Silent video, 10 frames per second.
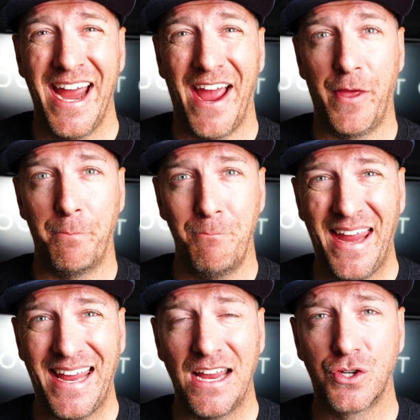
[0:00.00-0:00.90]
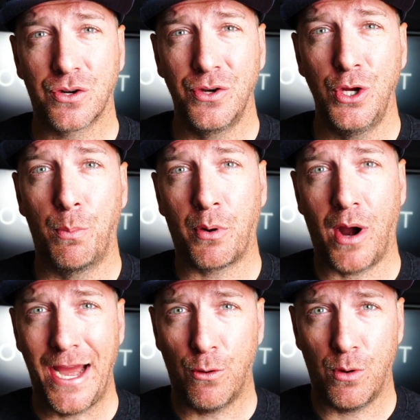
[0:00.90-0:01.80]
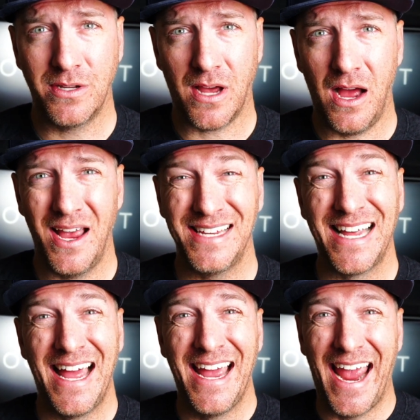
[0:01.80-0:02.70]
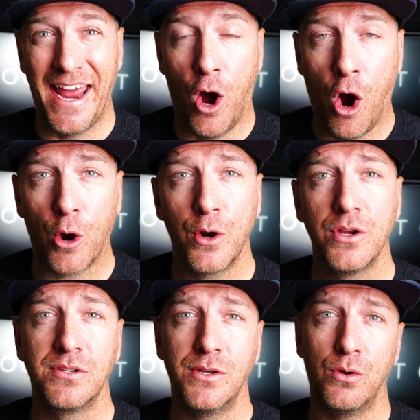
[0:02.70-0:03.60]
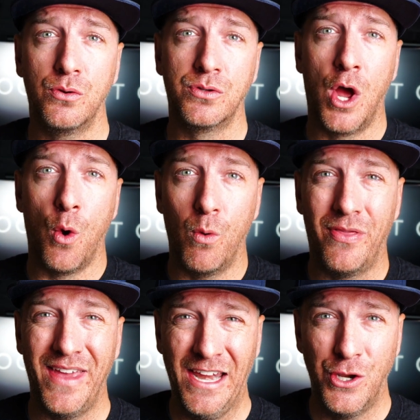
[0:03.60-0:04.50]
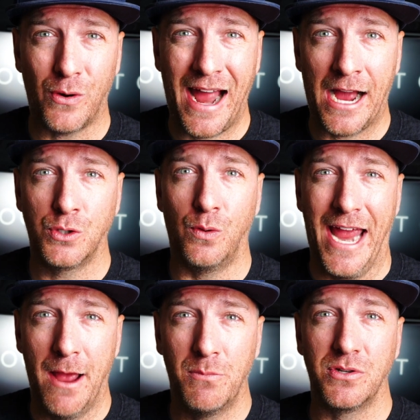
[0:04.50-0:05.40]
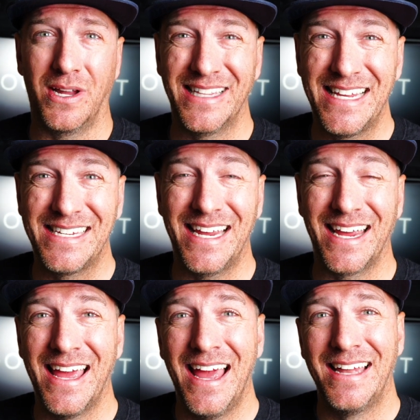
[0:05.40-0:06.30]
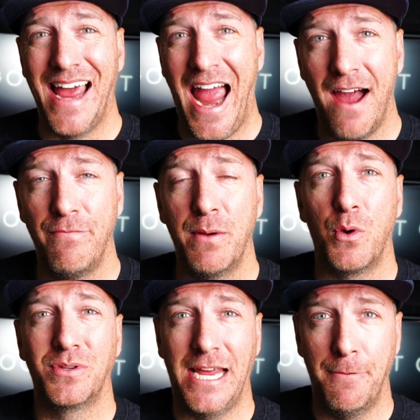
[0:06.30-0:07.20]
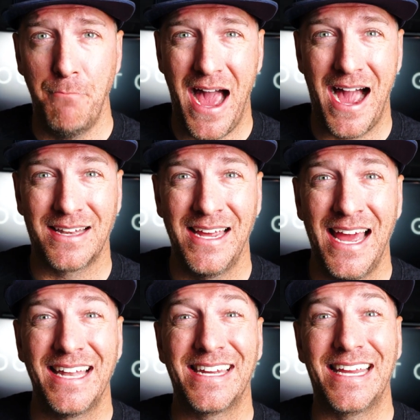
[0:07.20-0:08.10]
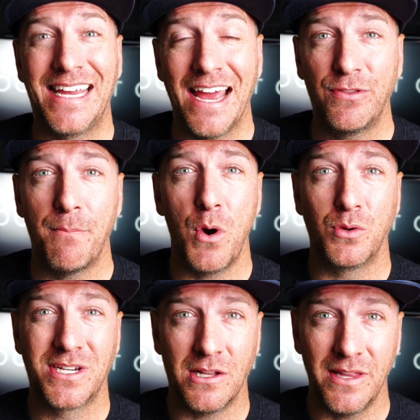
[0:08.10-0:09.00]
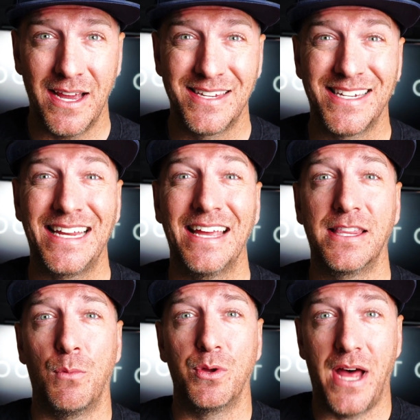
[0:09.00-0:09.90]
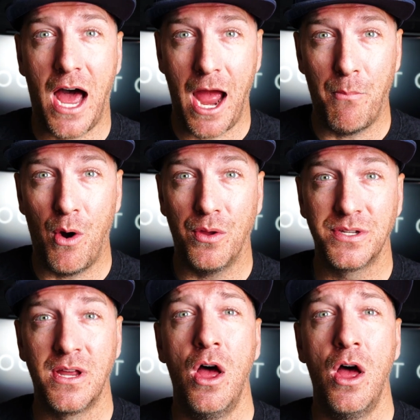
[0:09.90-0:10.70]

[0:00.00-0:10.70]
and then making sure you prioritize and harness those within your actual Amazon listing to have the most impact, to get the most clicks, to get the most eyeballs